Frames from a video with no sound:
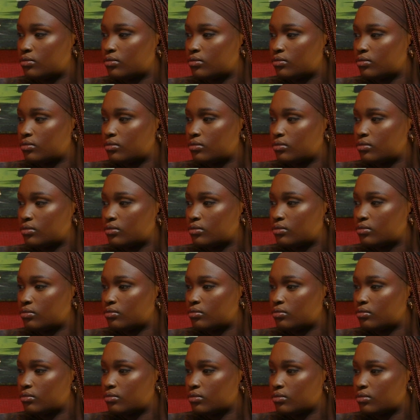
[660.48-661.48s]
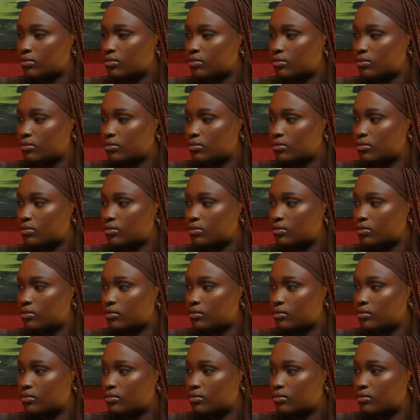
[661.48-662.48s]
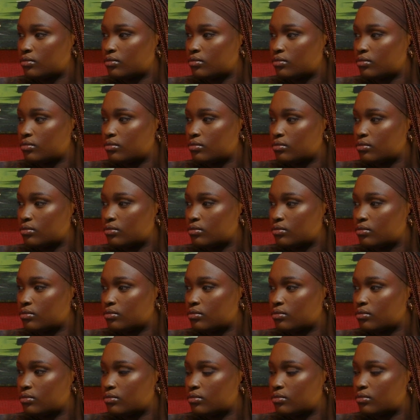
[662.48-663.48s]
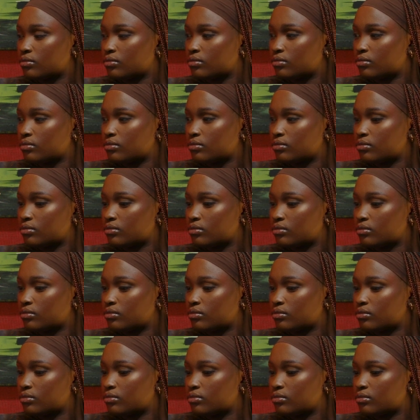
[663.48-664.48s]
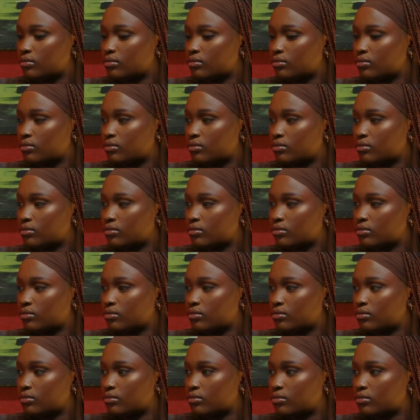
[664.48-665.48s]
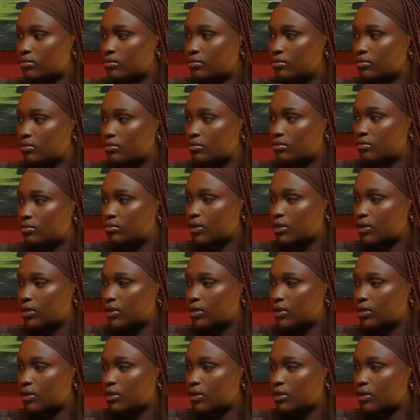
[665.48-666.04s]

(not speaking)